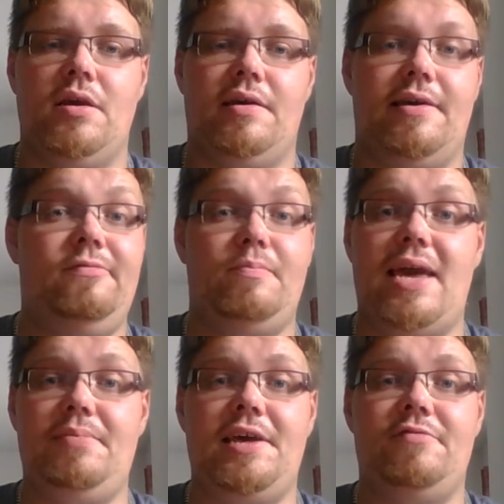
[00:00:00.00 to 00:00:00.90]

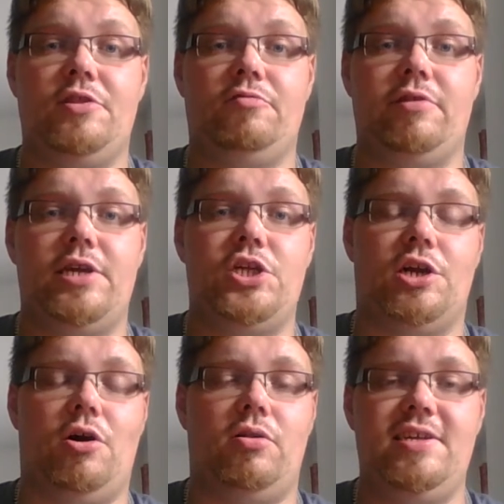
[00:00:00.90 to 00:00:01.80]
maybe even the
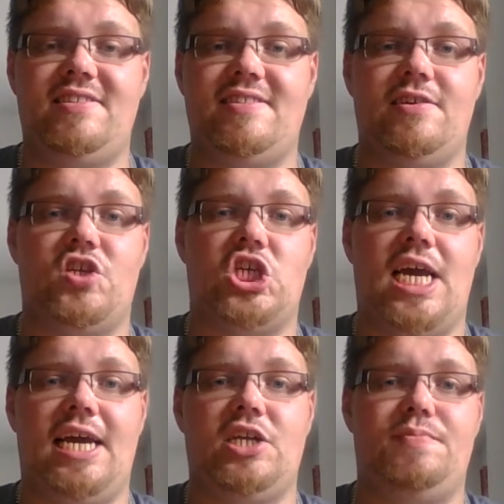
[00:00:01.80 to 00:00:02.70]
religion. All these things
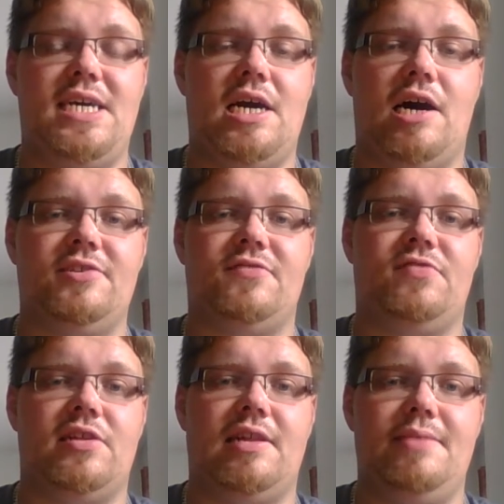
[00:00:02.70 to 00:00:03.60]
change because of
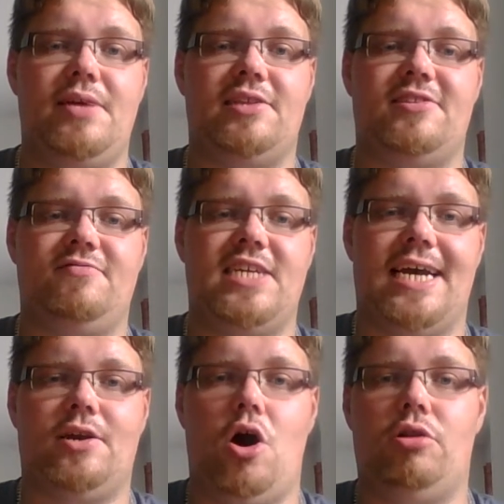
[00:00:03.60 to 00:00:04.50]
the limits of
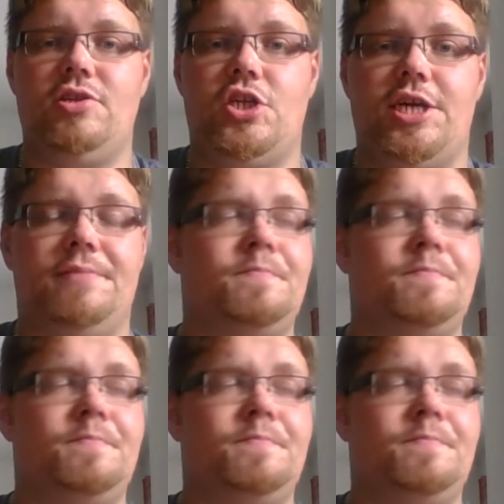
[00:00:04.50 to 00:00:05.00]
technology.